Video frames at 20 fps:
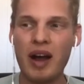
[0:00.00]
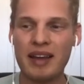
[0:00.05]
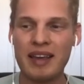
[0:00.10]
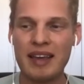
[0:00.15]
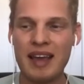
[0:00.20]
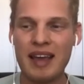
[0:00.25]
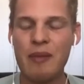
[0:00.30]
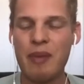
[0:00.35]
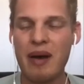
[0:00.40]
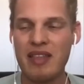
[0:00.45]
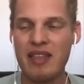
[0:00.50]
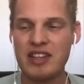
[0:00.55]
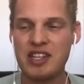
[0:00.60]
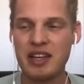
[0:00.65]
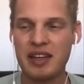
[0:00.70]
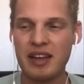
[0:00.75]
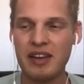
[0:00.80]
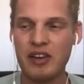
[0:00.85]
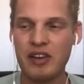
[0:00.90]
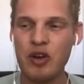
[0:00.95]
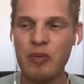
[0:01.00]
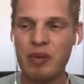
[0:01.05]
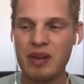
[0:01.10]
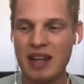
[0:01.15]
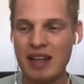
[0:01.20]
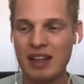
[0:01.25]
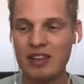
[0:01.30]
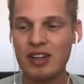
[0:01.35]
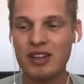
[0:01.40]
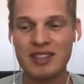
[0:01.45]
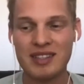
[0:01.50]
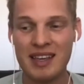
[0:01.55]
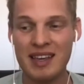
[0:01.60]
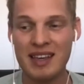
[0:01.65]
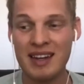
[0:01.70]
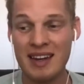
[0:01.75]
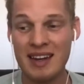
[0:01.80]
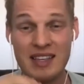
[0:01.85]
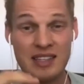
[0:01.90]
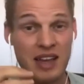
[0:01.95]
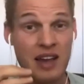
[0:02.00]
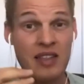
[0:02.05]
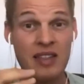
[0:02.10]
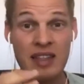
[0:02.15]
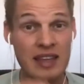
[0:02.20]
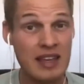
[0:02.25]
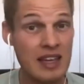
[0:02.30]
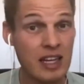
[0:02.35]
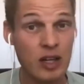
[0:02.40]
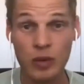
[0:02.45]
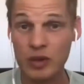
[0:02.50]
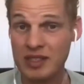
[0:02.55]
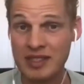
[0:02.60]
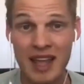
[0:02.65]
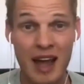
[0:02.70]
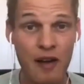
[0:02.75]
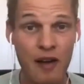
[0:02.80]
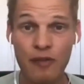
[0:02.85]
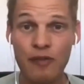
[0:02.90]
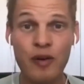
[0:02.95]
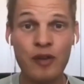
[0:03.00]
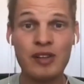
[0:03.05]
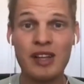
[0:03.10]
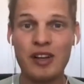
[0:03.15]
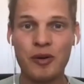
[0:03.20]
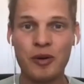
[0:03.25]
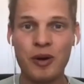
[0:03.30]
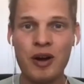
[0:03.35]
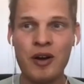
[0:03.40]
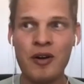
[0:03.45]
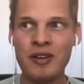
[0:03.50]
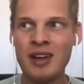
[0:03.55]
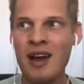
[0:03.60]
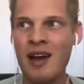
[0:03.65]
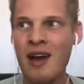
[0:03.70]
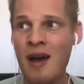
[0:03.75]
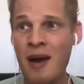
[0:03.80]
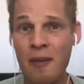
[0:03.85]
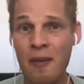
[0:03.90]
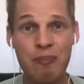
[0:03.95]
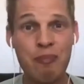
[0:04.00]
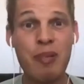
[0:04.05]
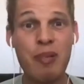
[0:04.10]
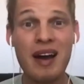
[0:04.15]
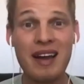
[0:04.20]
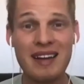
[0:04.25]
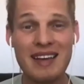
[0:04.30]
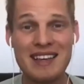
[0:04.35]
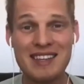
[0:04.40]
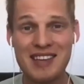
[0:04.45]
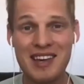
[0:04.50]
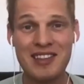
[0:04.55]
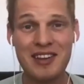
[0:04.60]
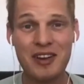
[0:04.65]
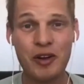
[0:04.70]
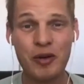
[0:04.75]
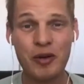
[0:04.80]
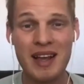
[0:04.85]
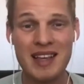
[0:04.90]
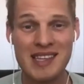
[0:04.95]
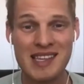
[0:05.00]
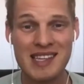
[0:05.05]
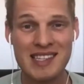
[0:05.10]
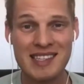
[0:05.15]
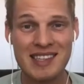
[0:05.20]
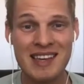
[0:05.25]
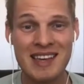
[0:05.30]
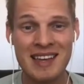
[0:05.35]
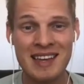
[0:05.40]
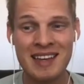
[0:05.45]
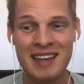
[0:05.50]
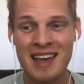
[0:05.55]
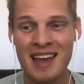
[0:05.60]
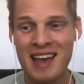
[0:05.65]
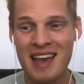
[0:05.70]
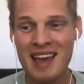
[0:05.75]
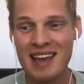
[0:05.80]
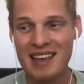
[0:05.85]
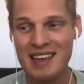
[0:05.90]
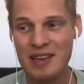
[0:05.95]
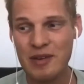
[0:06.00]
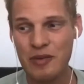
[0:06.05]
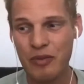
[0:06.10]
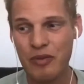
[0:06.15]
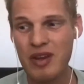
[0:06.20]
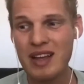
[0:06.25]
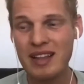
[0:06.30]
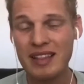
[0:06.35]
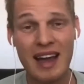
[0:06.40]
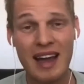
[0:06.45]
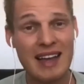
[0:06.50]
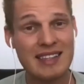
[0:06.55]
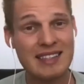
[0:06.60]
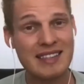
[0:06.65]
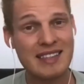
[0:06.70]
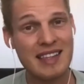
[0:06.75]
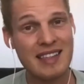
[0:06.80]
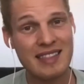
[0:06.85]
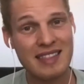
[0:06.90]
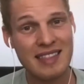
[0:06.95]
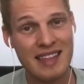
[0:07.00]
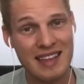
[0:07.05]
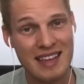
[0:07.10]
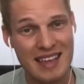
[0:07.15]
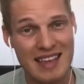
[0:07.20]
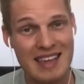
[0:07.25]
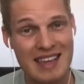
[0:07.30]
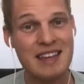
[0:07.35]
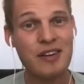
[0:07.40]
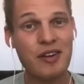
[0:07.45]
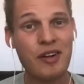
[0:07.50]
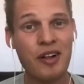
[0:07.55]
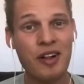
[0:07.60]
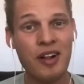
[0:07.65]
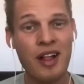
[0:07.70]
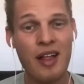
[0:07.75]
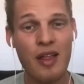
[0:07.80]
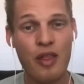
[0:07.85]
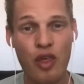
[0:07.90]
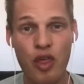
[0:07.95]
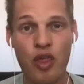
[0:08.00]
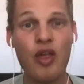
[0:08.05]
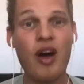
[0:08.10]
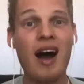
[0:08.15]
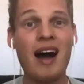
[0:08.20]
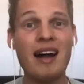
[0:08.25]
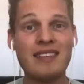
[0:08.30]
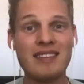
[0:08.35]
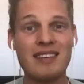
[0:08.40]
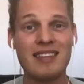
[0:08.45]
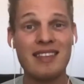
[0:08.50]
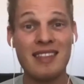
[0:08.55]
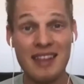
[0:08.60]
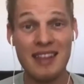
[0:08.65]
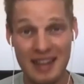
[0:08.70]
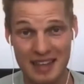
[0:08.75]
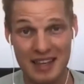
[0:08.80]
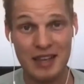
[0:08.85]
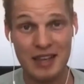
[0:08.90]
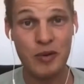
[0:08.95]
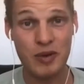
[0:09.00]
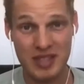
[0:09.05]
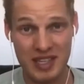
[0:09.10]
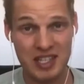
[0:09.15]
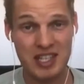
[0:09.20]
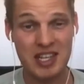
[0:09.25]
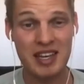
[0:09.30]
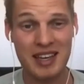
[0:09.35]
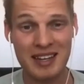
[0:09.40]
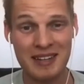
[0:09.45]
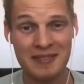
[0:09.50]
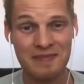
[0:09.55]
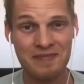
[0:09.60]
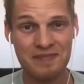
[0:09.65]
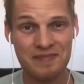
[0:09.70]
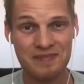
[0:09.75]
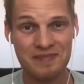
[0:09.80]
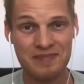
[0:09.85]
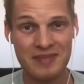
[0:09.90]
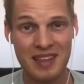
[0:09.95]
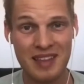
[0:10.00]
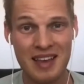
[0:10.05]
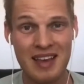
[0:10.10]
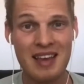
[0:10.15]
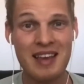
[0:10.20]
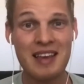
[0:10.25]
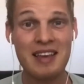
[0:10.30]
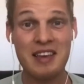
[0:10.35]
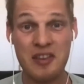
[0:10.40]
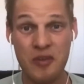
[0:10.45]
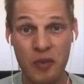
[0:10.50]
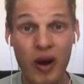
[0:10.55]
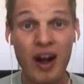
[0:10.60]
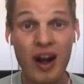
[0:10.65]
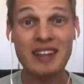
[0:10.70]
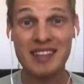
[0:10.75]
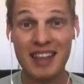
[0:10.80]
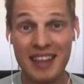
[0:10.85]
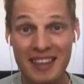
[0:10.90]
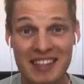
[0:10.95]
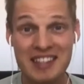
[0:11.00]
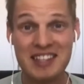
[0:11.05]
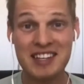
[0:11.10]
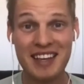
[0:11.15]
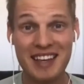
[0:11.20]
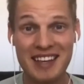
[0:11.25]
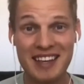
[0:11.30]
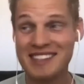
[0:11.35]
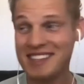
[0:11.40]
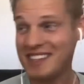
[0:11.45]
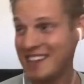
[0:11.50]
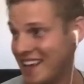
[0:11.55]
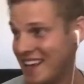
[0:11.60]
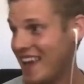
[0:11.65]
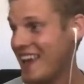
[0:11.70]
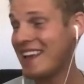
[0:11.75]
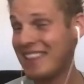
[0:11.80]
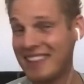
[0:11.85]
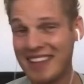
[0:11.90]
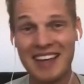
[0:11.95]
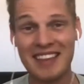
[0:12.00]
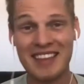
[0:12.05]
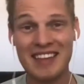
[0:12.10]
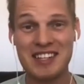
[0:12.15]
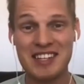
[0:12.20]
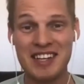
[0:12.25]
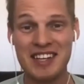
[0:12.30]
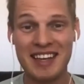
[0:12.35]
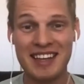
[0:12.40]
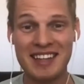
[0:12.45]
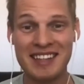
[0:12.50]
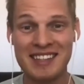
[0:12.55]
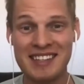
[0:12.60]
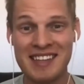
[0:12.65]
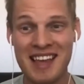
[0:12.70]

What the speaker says: out by the chicken coop, and he looked in and he saw that the eagle was now fully grown. But he saw the craziest thing. He realized that the eagle thought that he was a chicken. He walked like the chickens and he ate like the chickens.